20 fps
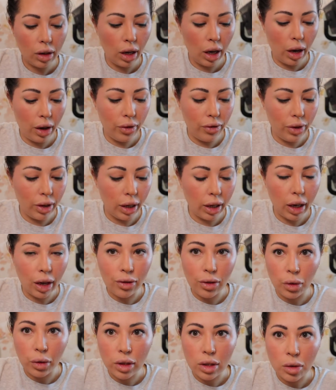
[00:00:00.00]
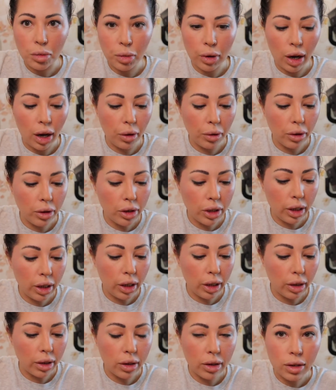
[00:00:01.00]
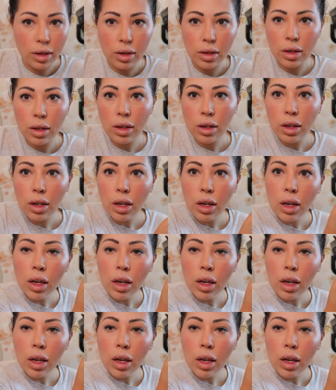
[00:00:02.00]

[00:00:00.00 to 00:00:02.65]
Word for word: I feel like everyone's brow routine is,